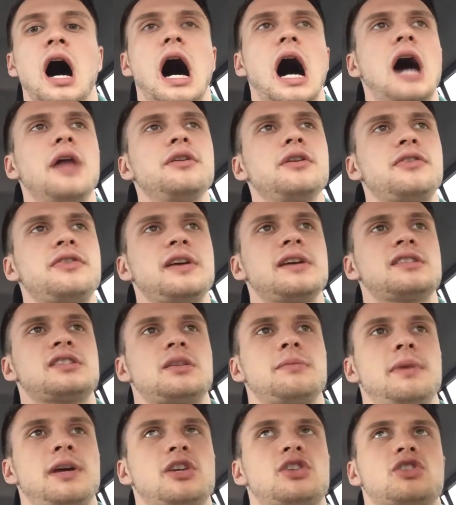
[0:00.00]
Other things
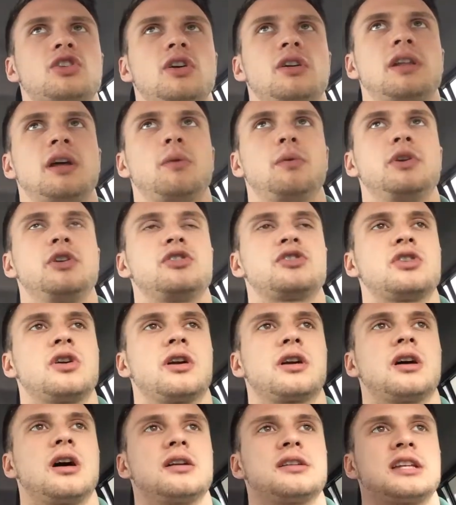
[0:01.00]
to make sure that when you start
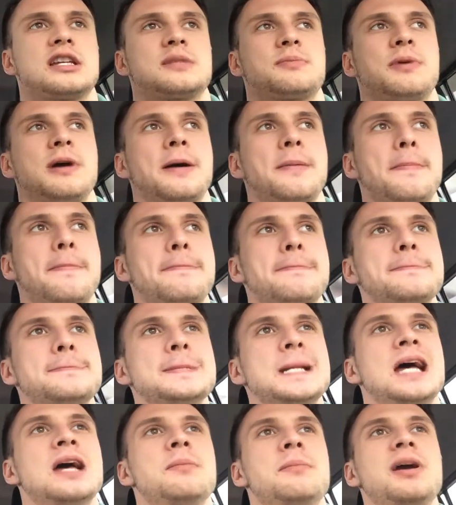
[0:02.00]
a contest prep,
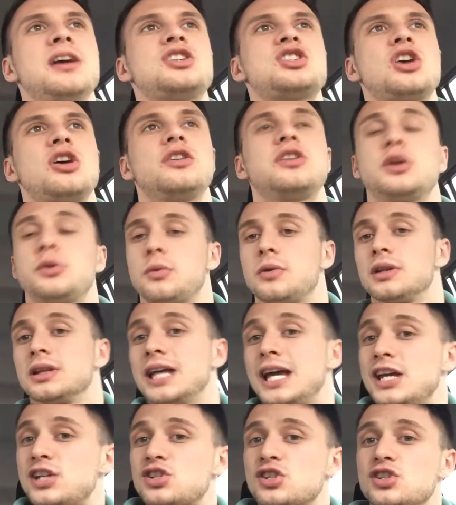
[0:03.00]
make sure that your
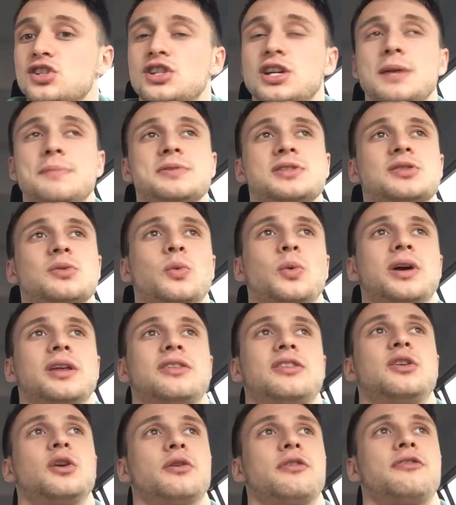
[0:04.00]
relationships with
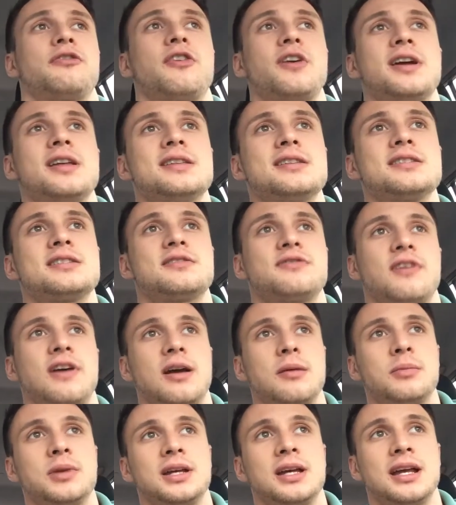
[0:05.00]
your friends,
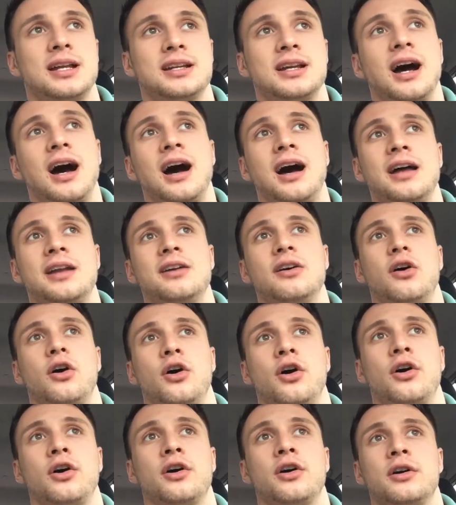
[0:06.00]
family, and God
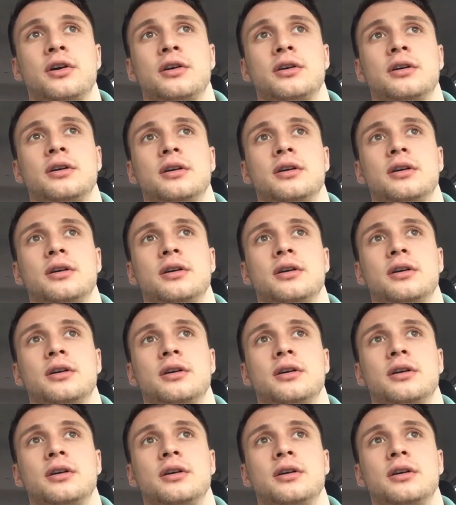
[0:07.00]
are